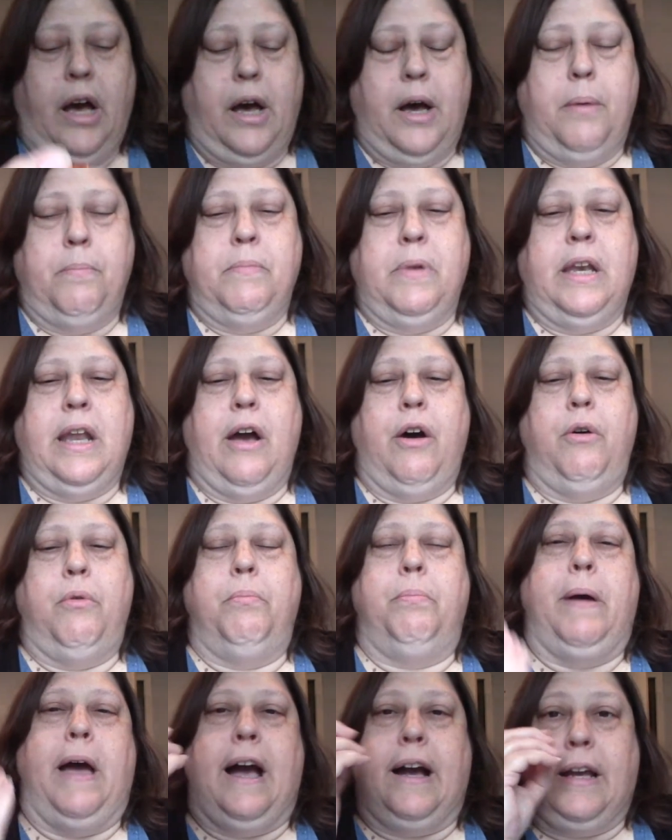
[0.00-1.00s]

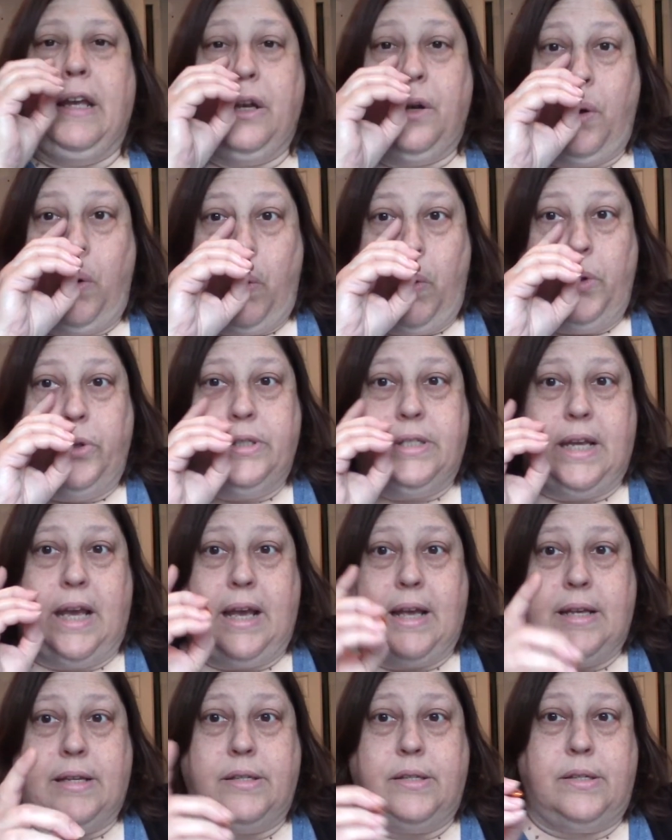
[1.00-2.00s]
Now, back in old
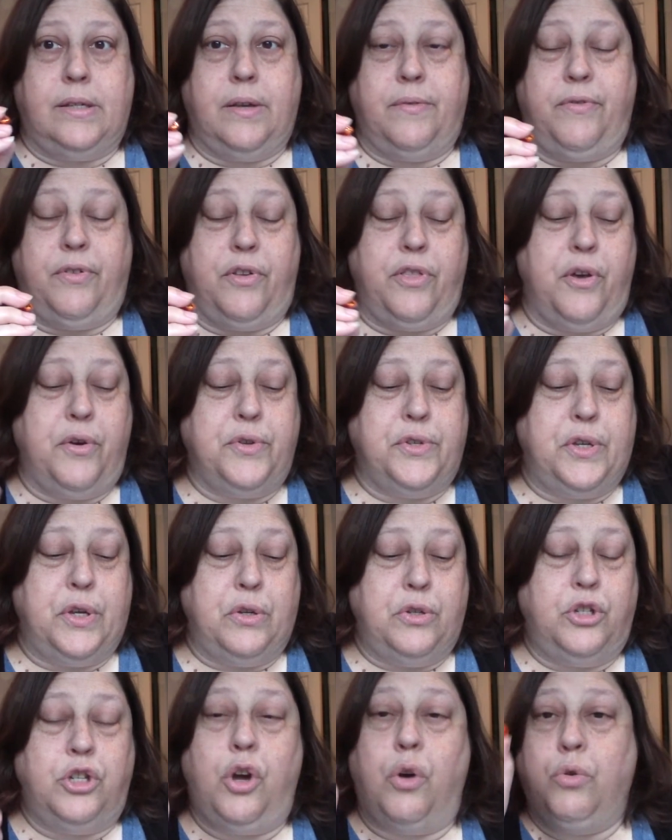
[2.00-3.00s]
days, for those
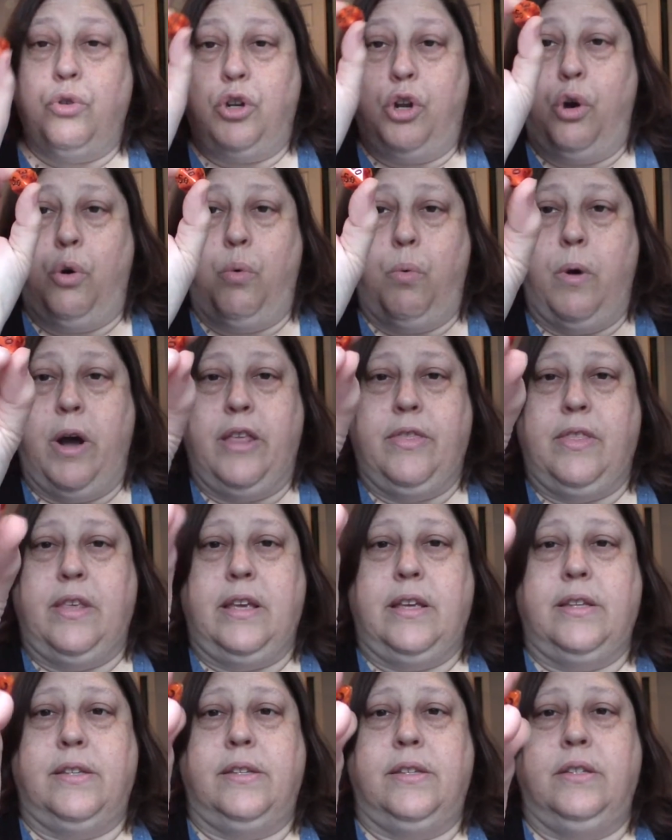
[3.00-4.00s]
who don't know what
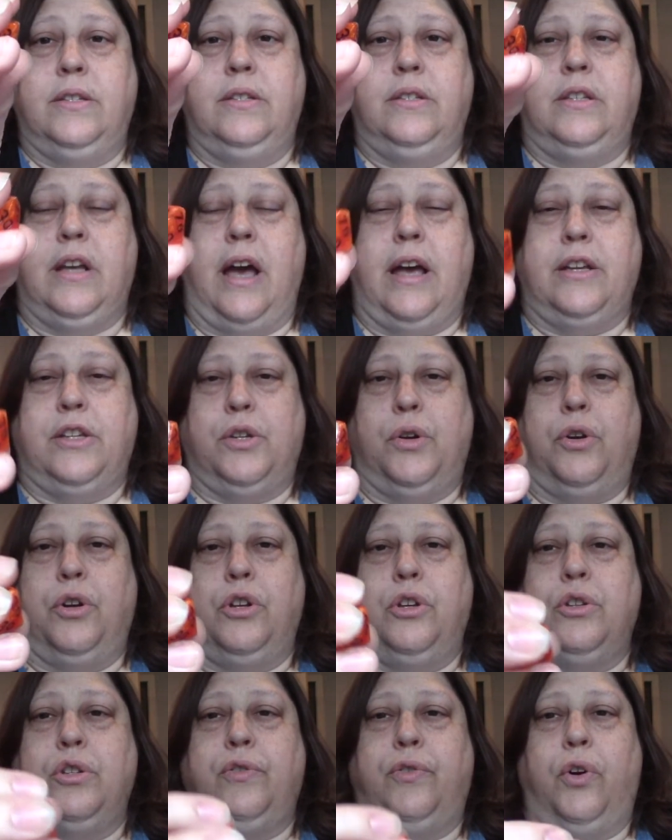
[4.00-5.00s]
these dice are
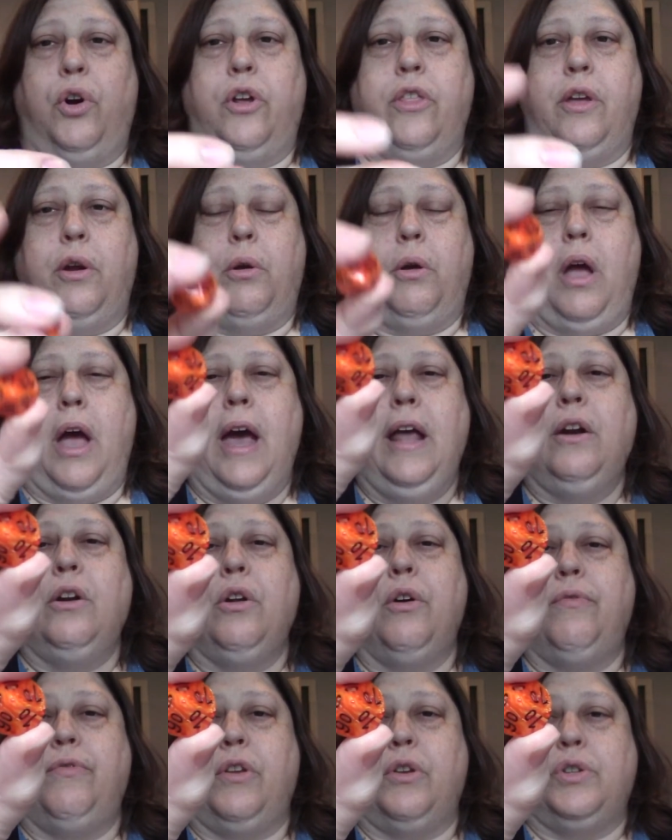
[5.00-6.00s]
used for, I don't
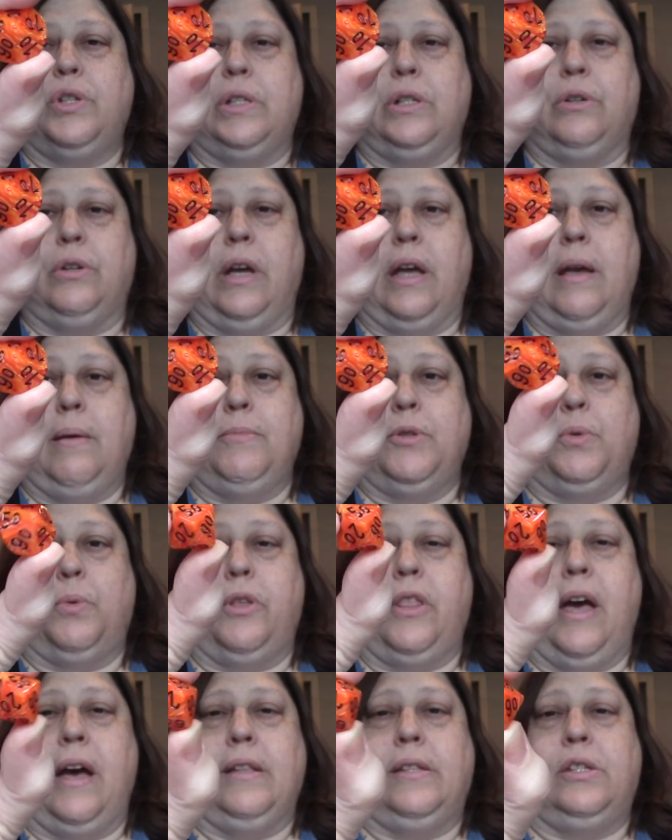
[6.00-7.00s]
know if there's still games
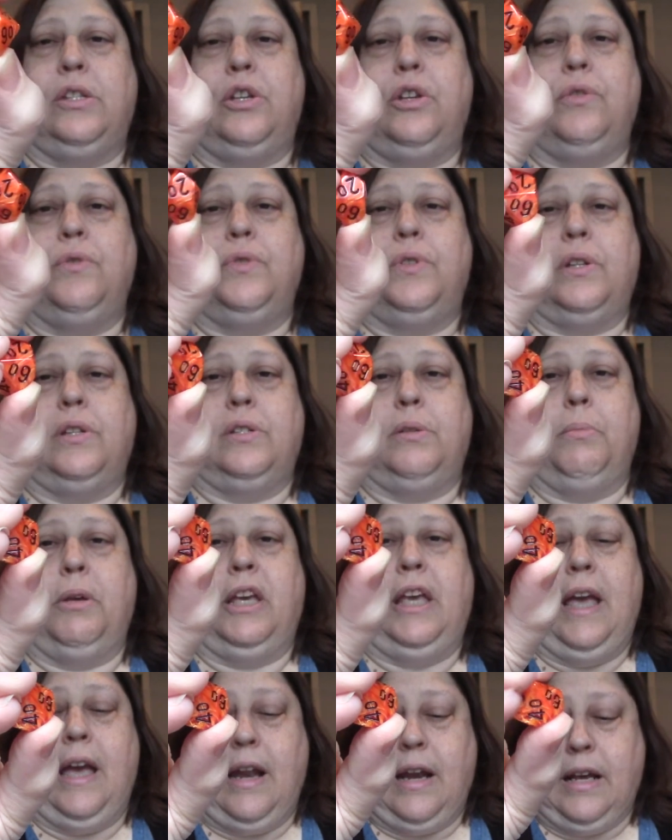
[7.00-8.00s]
where that's used as a
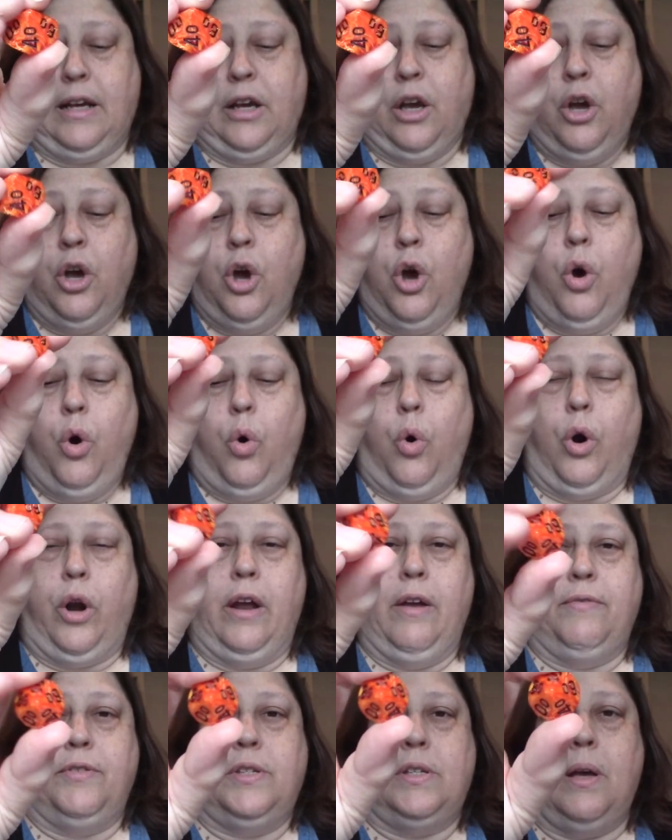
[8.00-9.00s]
mechanic, or
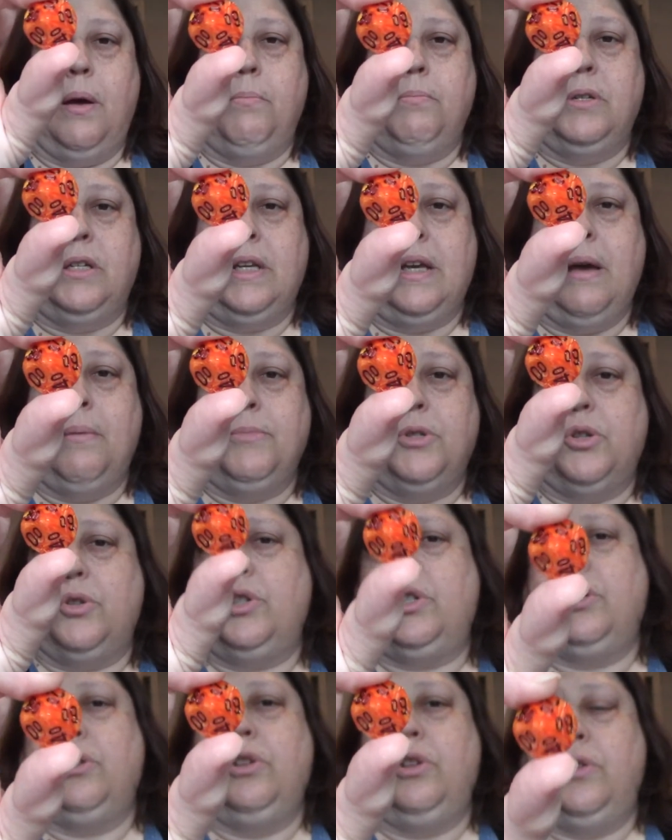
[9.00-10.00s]
if some DMs are
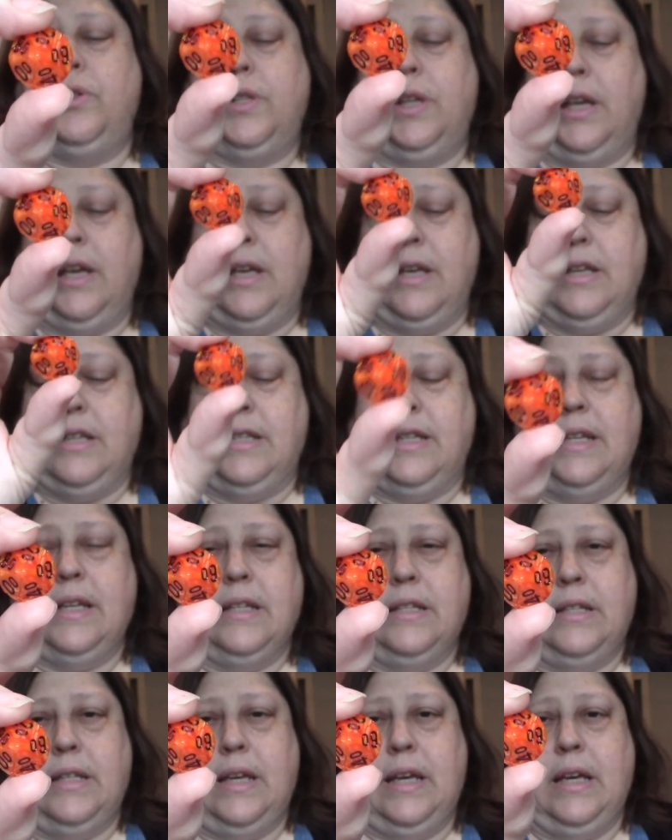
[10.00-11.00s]
still using it in
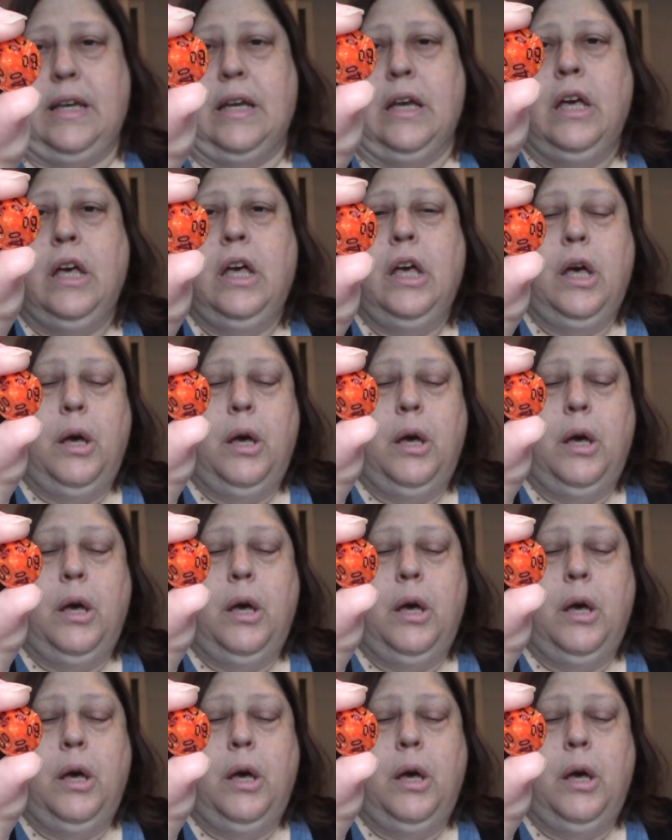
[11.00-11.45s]
D&D.